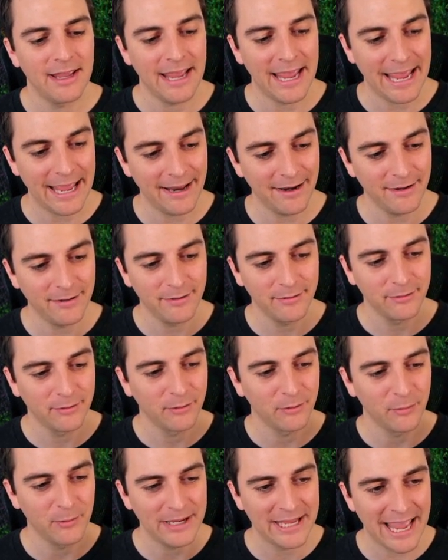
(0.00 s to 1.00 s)
and
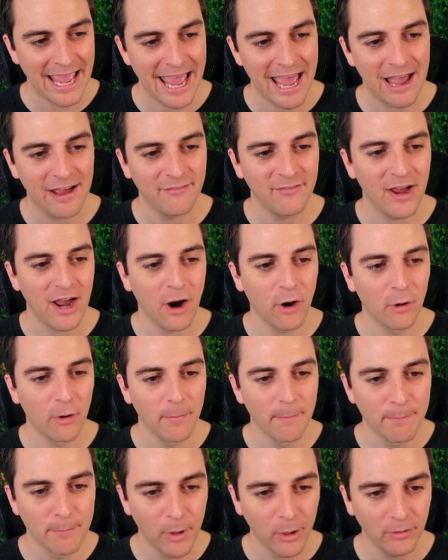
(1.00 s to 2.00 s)
we have
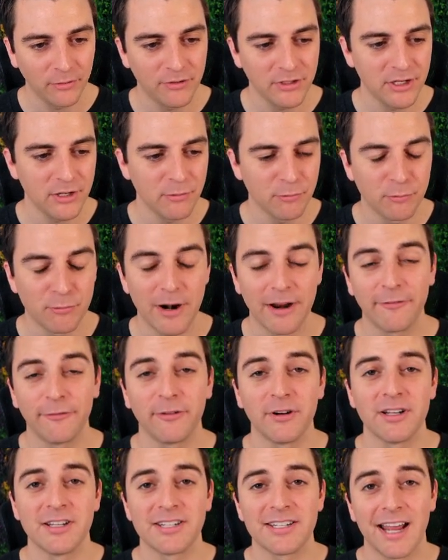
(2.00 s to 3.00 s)
our
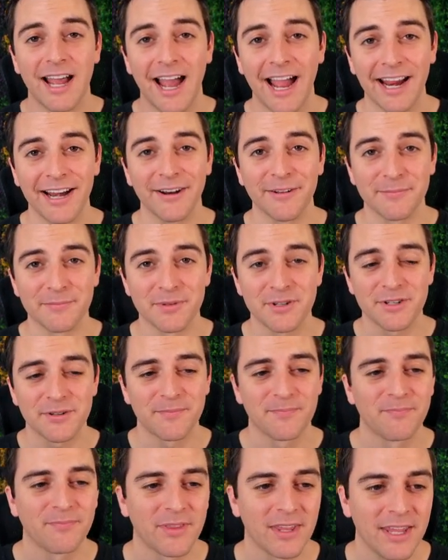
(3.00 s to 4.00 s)
multi-reference items.